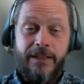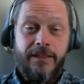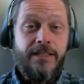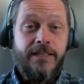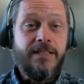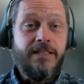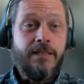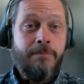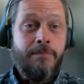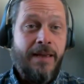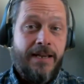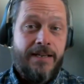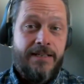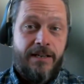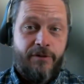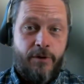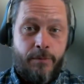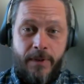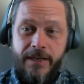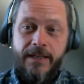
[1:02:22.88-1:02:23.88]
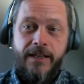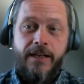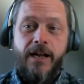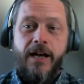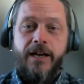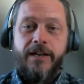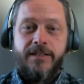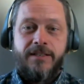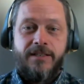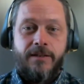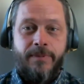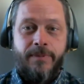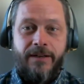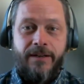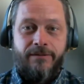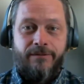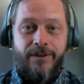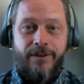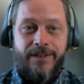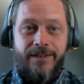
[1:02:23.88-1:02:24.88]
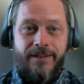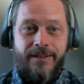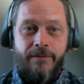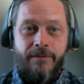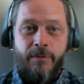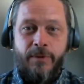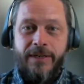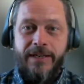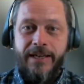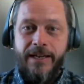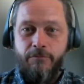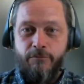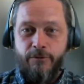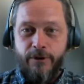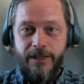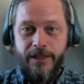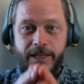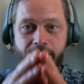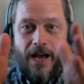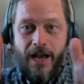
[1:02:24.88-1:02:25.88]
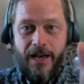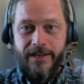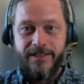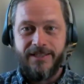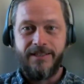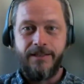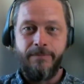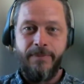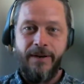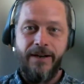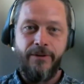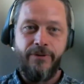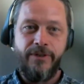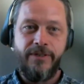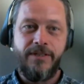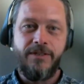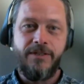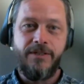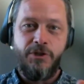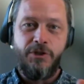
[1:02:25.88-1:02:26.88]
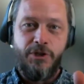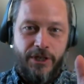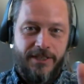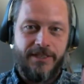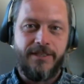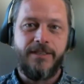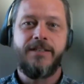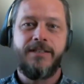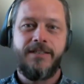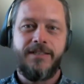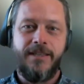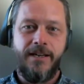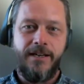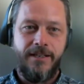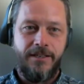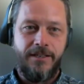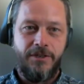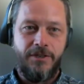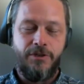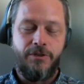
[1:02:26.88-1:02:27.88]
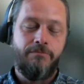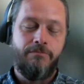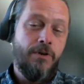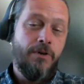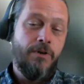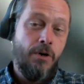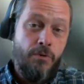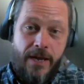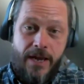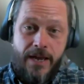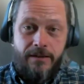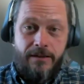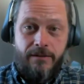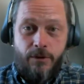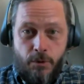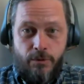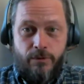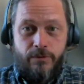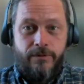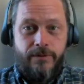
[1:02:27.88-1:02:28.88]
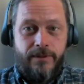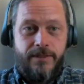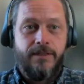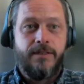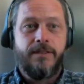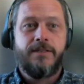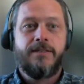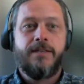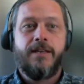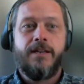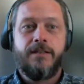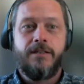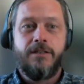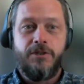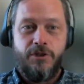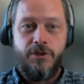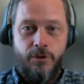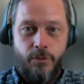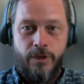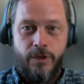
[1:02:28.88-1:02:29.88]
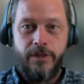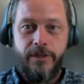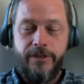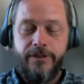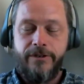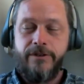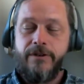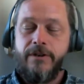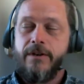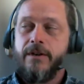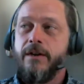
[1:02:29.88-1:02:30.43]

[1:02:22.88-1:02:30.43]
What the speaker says: But at least it makes everybody get honest about it, right? If we get really honest about this is just an aesthetic issue. Okay, cool. It's an aesthetic issue. We're clear.